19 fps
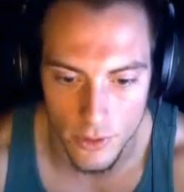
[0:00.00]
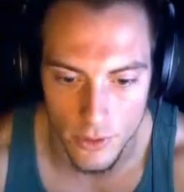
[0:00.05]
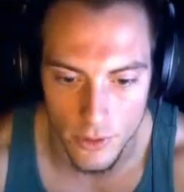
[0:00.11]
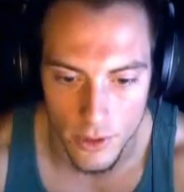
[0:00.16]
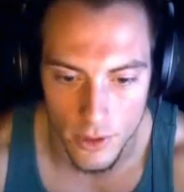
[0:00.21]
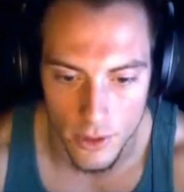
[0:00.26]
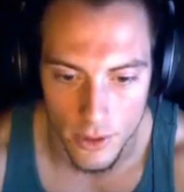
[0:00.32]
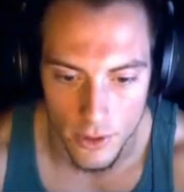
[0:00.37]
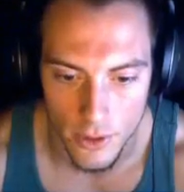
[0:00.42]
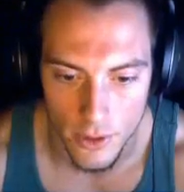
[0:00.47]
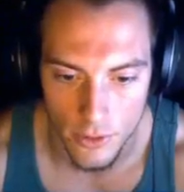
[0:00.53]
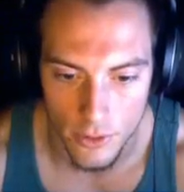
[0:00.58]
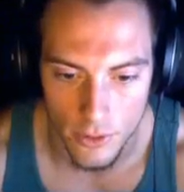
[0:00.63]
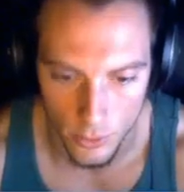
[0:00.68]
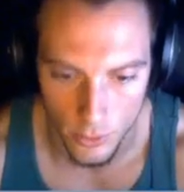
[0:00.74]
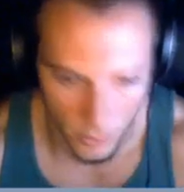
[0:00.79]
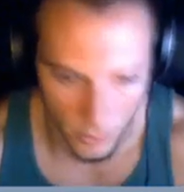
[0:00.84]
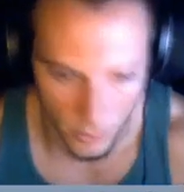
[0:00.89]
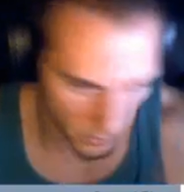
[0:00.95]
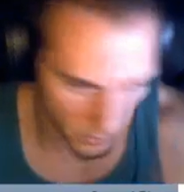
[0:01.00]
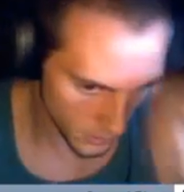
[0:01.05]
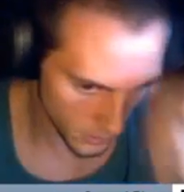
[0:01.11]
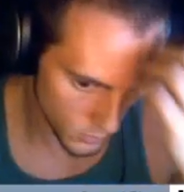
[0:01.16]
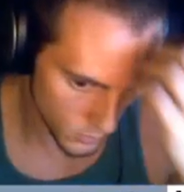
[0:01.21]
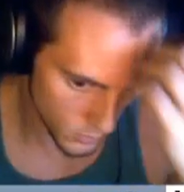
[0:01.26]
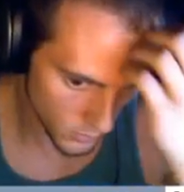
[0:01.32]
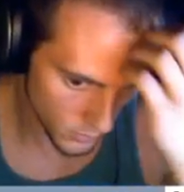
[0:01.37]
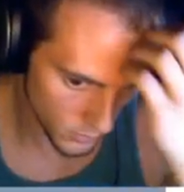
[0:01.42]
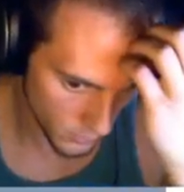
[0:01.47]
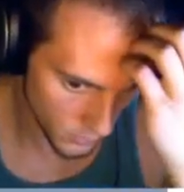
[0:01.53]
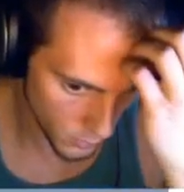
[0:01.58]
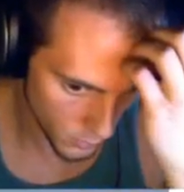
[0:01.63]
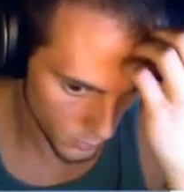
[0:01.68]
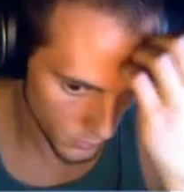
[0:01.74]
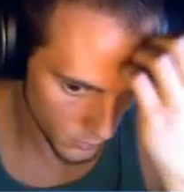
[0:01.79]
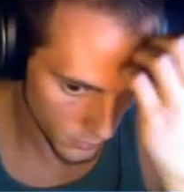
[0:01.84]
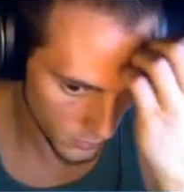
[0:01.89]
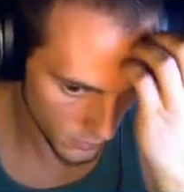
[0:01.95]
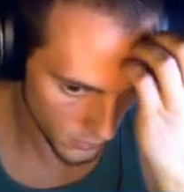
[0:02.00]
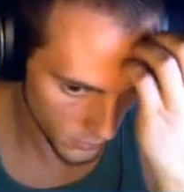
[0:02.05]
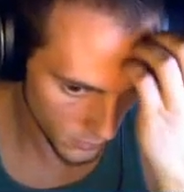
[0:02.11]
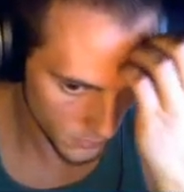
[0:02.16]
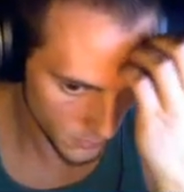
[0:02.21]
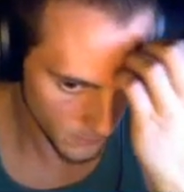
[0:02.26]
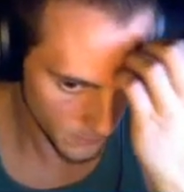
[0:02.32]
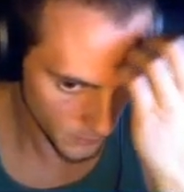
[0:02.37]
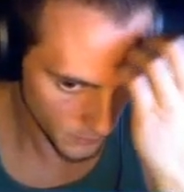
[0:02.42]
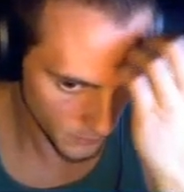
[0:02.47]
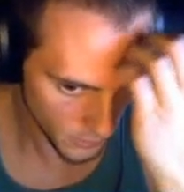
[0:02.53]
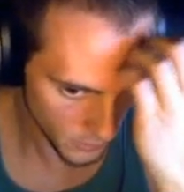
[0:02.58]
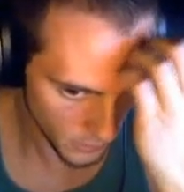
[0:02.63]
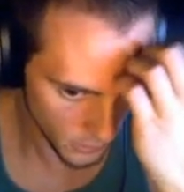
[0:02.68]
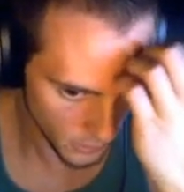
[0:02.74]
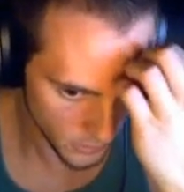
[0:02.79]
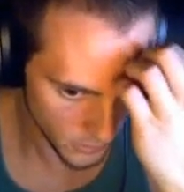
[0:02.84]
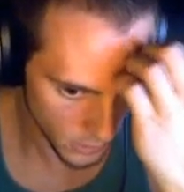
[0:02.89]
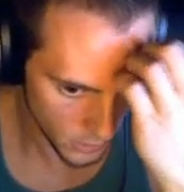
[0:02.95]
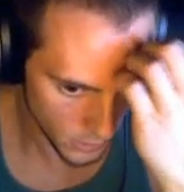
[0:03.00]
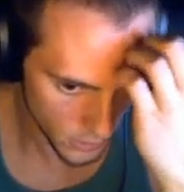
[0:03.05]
So Spirit Barrage, Well of Souls, Zombie Charger,